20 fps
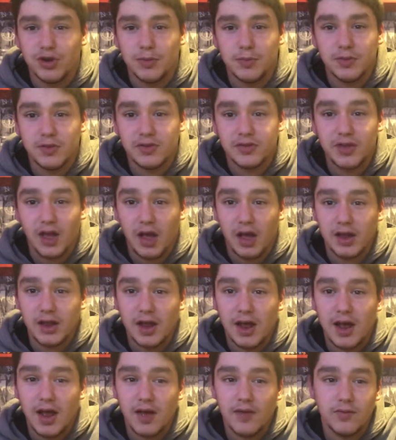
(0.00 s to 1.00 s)
him in the second
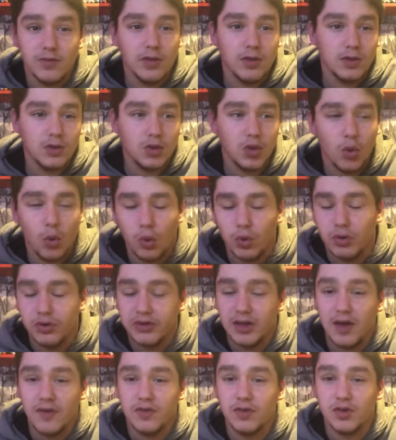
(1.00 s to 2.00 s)
half, like corners
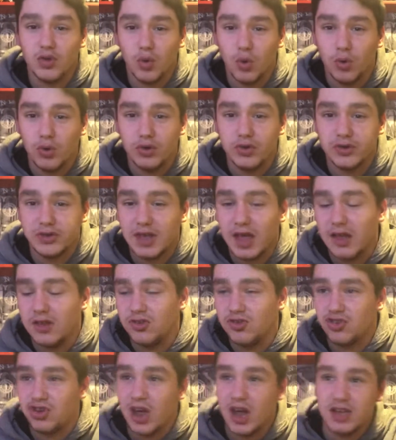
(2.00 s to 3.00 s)
after corners,
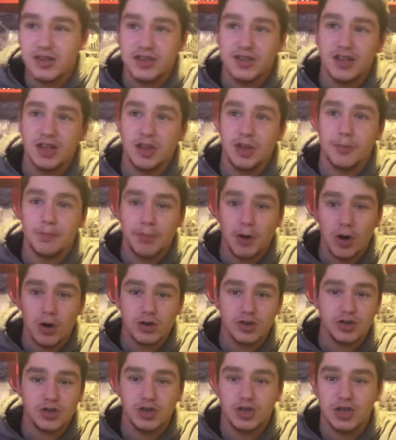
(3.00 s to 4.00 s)
getting chances in the
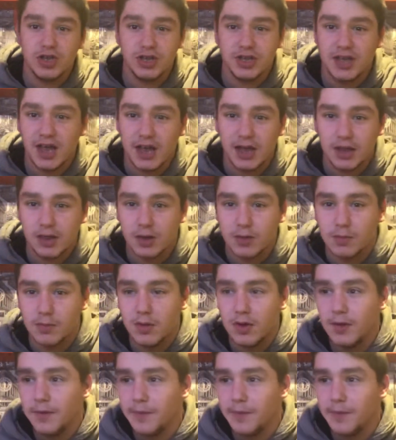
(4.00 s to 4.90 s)
box, couldn't take them.